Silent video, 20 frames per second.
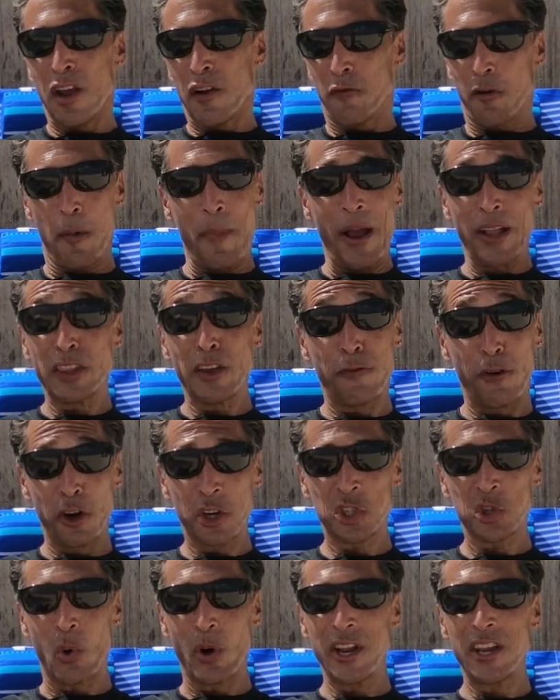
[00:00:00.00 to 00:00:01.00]
for about the
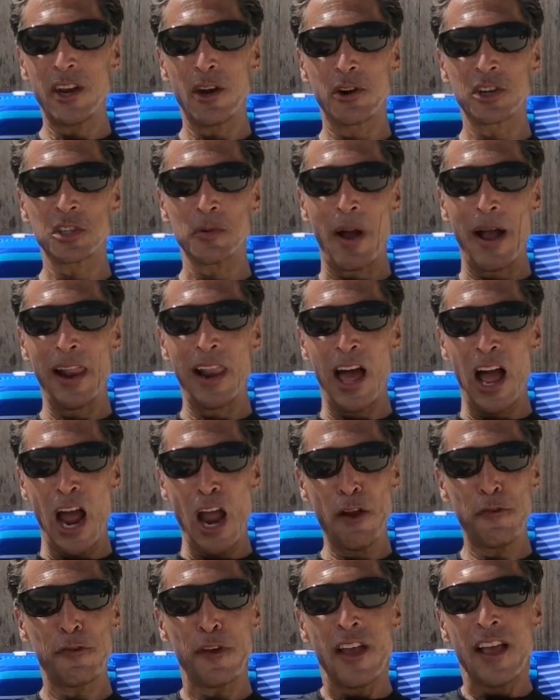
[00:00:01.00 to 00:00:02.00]
first 20 years of my
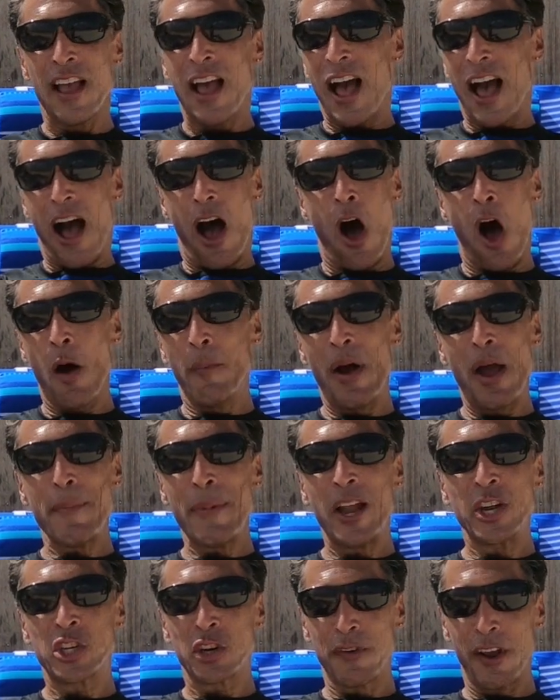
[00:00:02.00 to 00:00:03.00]
life. All my
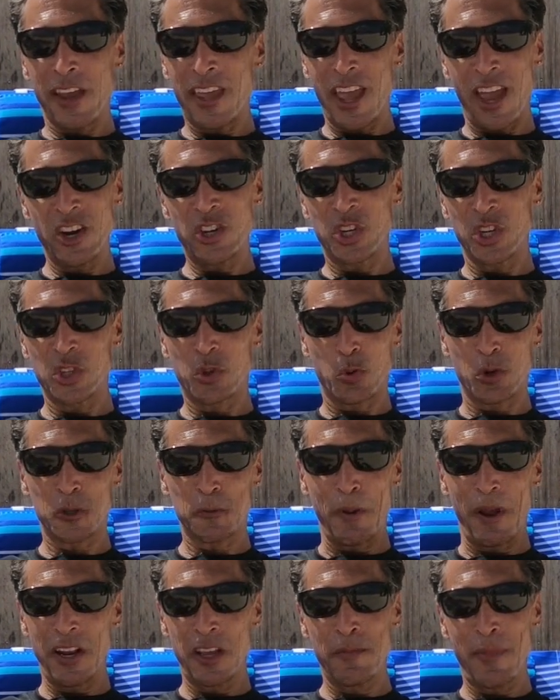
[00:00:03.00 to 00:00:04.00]
major vacations were
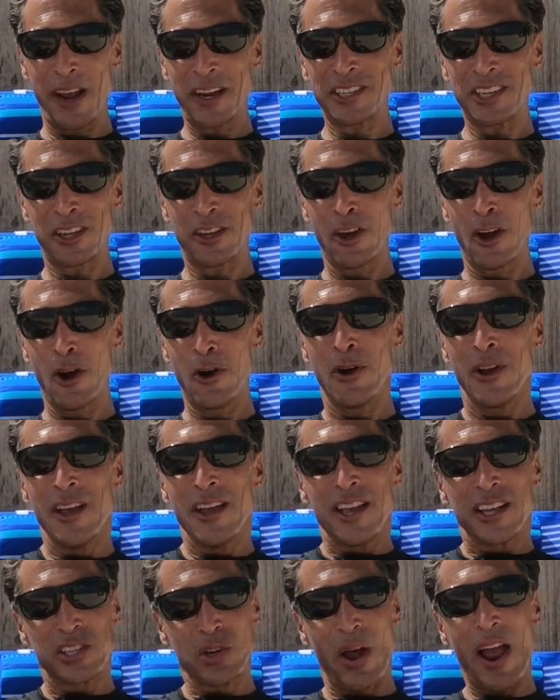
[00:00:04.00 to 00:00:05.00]
spent in Mexico,
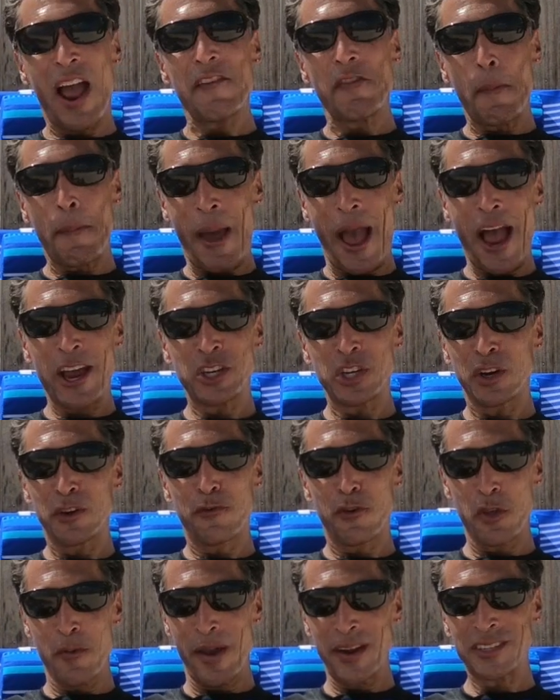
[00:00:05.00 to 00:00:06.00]
so I have a passion
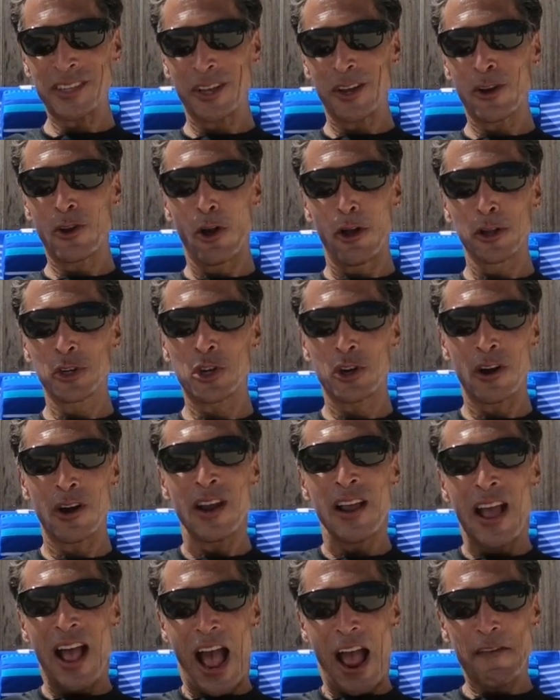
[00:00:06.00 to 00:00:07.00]
for the Mexican culture.
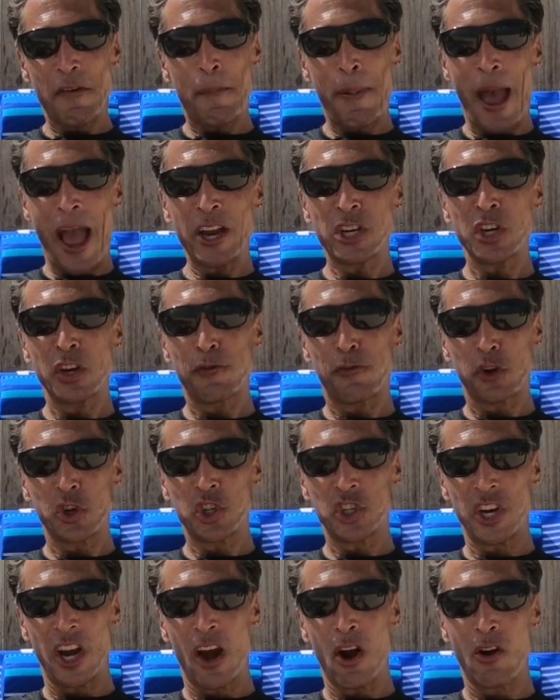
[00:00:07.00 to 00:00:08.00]
I have a passion for
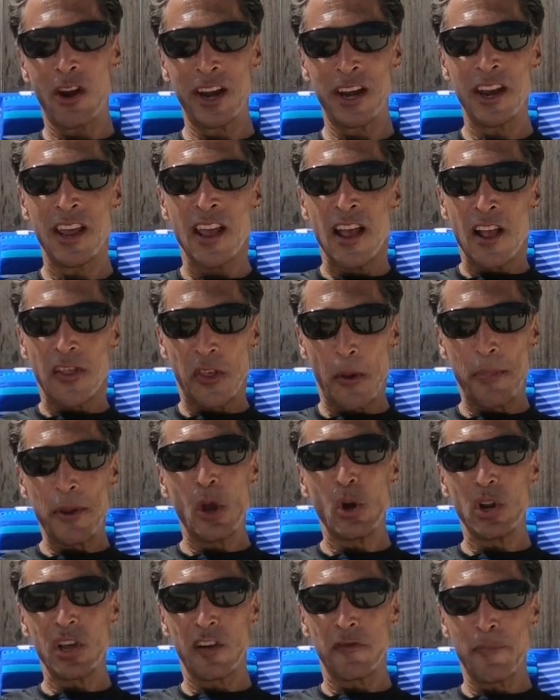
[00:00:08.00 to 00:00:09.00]
sharing the
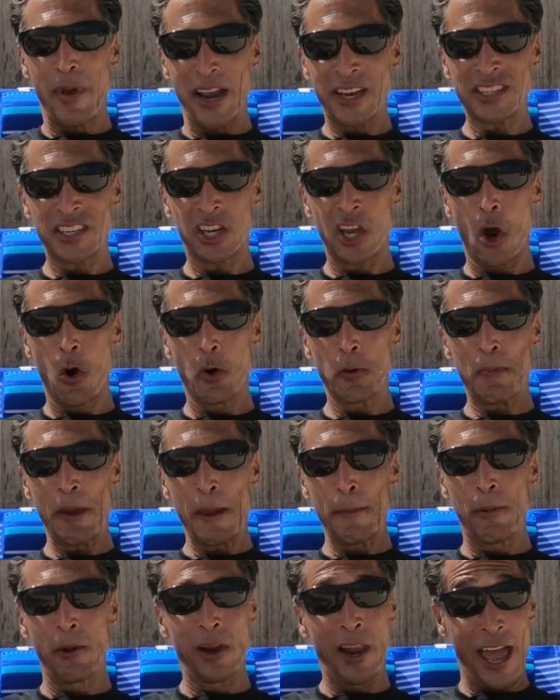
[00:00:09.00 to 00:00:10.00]
beauty of Mexico with
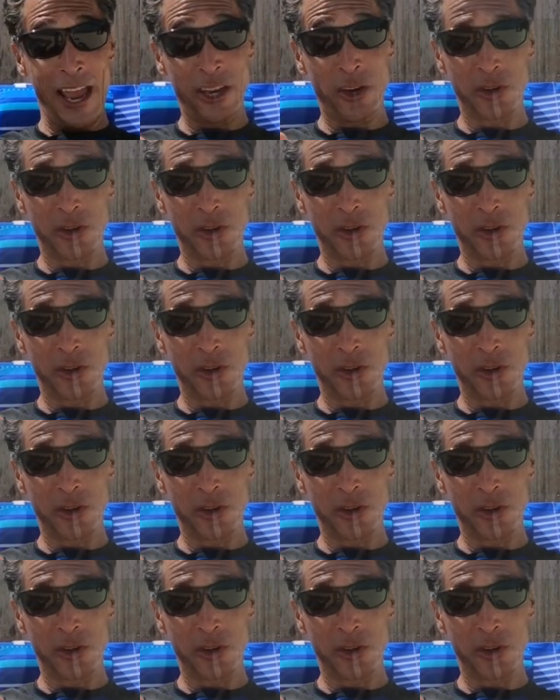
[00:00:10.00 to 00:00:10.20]
people like